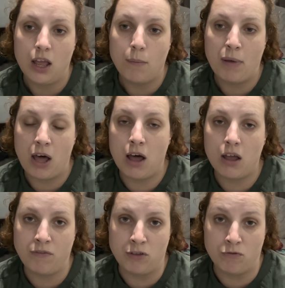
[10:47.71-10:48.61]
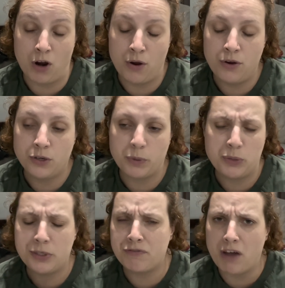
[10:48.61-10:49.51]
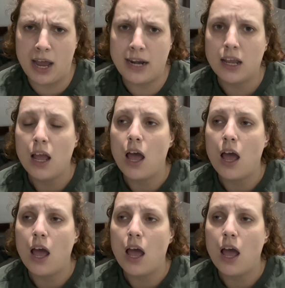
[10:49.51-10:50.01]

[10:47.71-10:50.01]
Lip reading: part of the road, which was fine.